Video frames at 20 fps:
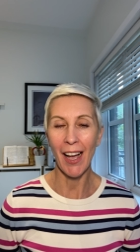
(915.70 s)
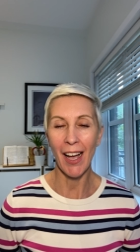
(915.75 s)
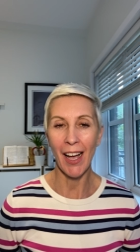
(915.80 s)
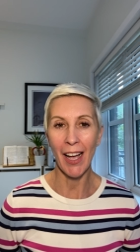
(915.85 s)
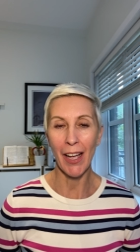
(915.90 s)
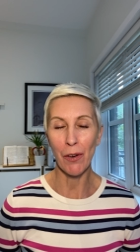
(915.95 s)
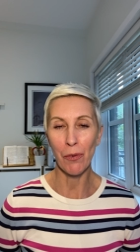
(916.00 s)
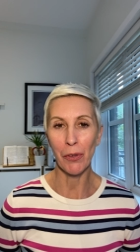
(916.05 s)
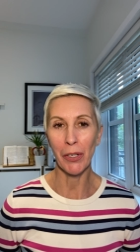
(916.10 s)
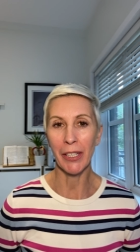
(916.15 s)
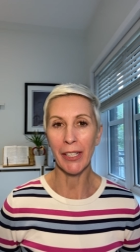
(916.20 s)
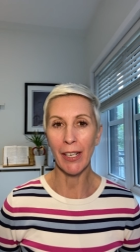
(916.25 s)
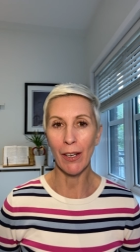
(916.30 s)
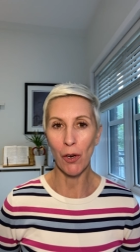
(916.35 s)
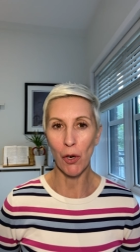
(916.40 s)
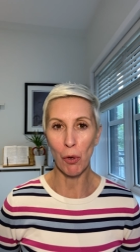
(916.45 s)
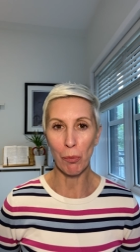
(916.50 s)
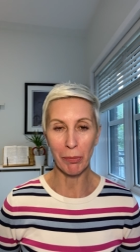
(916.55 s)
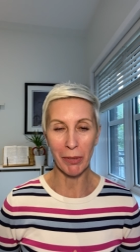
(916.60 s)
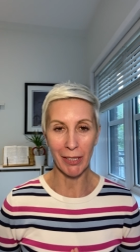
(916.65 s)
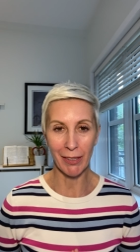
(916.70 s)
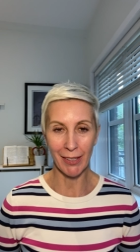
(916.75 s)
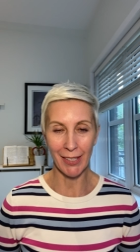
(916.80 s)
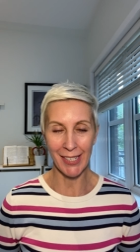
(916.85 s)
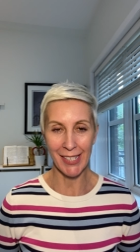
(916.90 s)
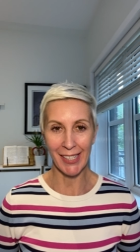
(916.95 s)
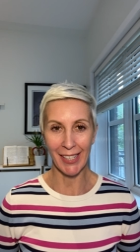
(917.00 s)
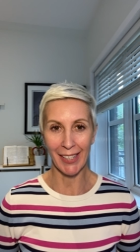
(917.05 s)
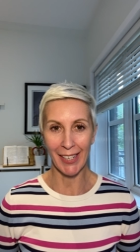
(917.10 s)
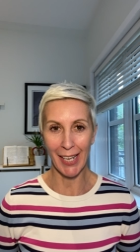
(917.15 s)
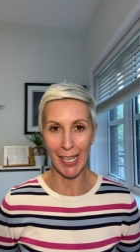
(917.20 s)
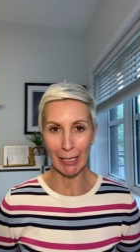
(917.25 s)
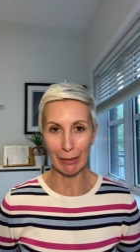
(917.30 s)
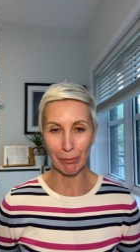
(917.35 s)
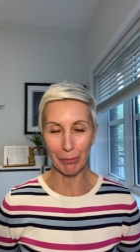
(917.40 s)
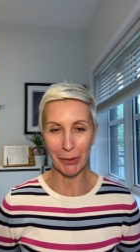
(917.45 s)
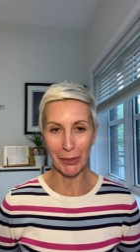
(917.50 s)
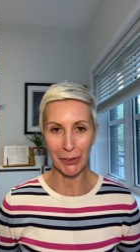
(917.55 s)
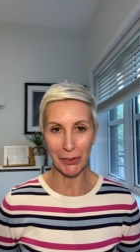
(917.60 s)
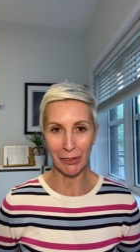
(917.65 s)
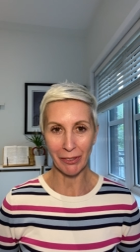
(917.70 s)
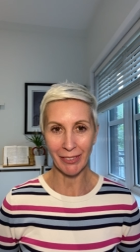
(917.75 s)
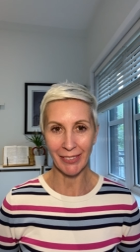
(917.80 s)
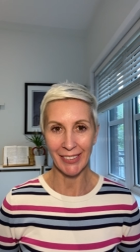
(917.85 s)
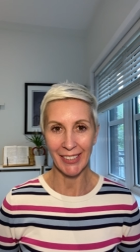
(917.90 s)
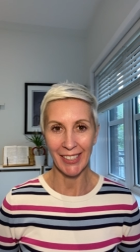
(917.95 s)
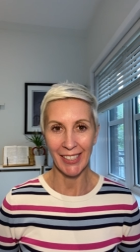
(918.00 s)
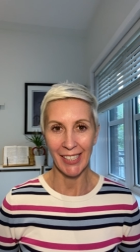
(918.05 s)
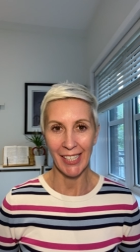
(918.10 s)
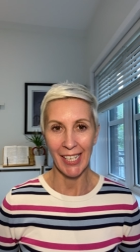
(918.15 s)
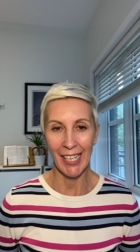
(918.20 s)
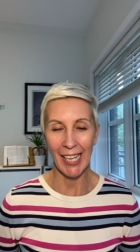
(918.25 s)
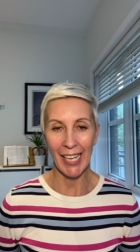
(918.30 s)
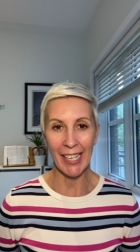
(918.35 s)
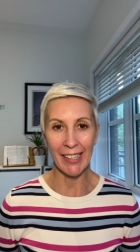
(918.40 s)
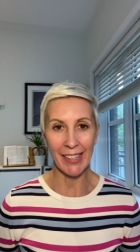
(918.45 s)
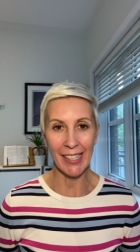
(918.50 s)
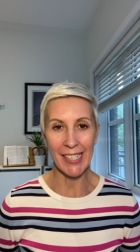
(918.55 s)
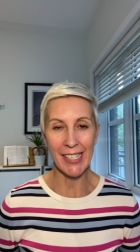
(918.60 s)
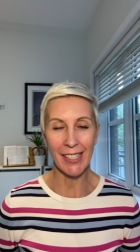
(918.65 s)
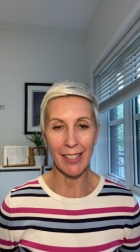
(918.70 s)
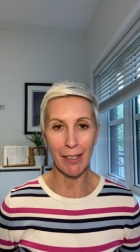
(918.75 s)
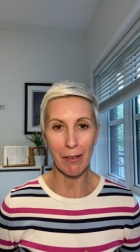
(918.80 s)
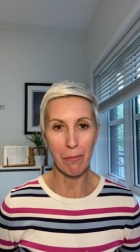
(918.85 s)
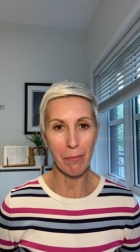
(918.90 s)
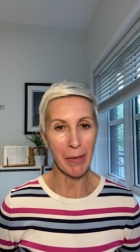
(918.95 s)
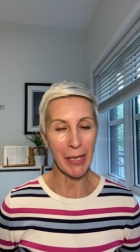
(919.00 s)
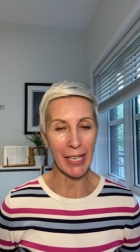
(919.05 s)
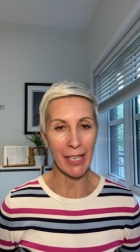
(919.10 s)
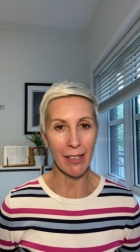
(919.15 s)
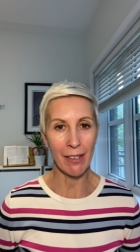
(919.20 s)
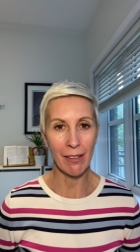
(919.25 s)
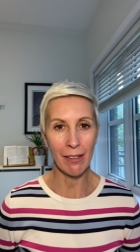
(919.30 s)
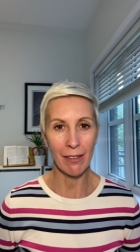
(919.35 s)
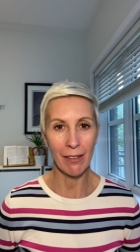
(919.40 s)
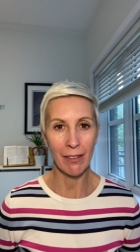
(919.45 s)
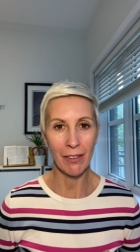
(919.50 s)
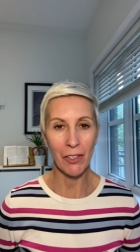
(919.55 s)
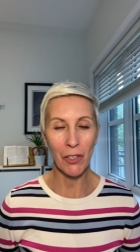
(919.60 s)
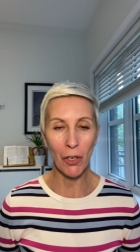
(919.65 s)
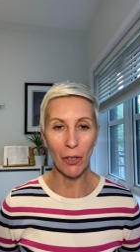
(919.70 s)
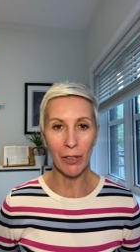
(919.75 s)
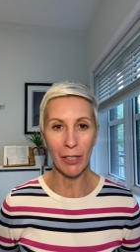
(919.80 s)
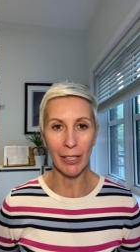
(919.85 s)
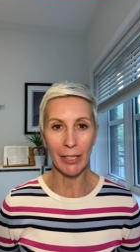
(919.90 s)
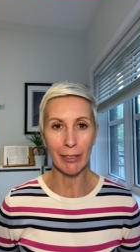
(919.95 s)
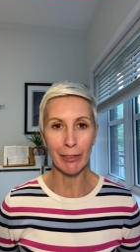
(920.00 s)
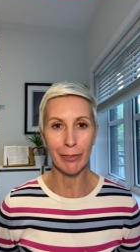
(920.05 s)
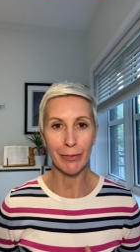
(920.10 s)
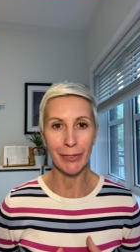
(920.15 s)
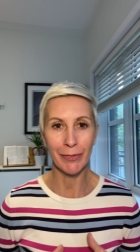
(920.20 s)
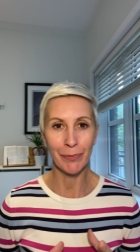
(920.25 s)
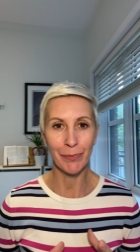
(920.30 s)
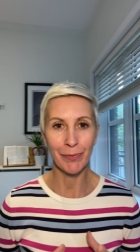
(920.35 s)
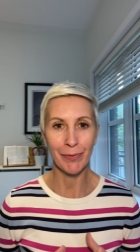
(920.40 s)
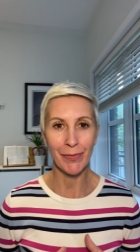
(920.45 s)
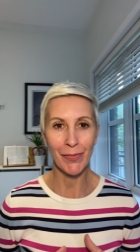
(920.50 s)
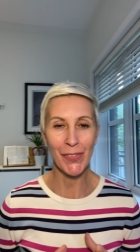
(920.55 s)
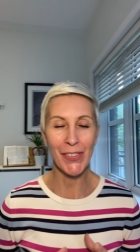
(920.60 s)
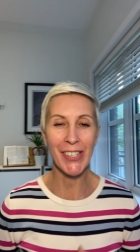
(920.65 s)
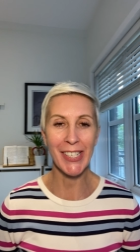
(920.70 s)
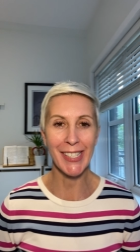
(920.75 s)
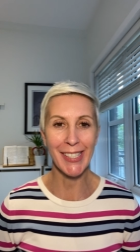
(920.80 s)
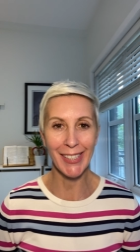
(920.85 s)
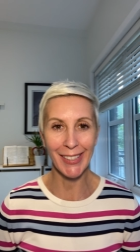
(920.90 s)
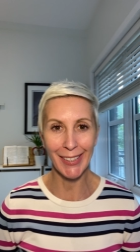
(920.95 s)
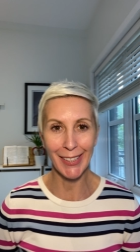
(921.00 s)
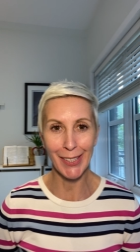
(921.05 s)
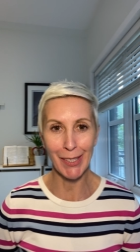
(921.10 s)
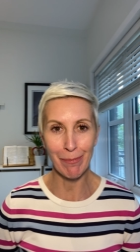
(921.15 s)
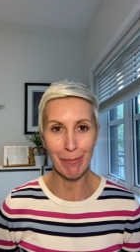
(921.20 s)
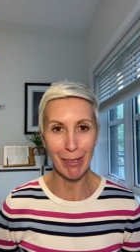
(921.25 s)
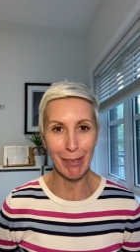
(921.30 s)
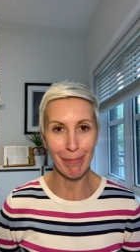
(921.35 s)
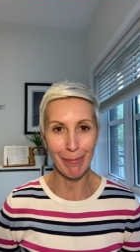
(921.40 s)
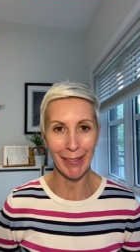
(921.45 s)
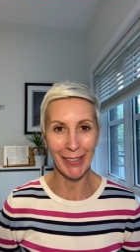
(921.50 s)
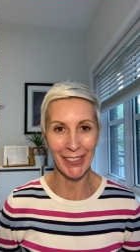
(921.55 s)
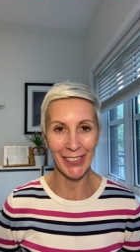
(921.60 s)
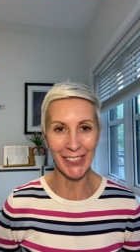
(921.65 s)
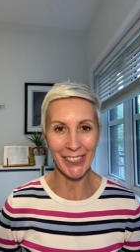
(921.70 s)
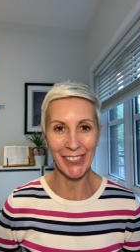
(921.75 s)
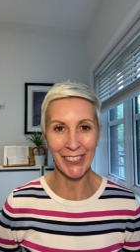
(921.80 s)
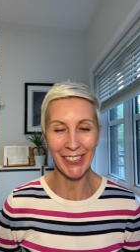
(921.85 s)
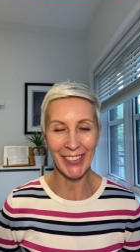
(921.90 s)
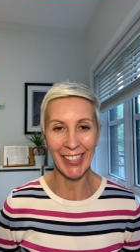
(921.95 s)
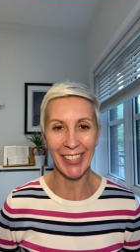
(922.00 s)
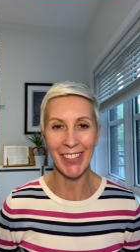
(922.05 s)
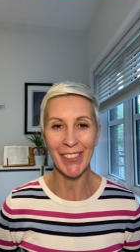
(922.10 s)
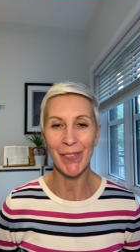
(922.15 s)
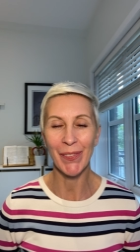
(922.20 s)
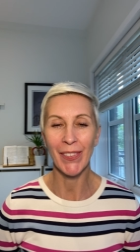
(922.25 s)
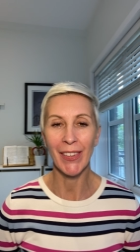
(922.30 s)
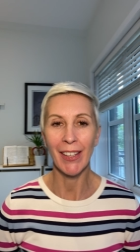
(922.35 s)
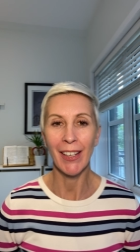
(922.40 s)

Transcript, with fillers: I really hope that this can help you and this can make your life just a little bit better today.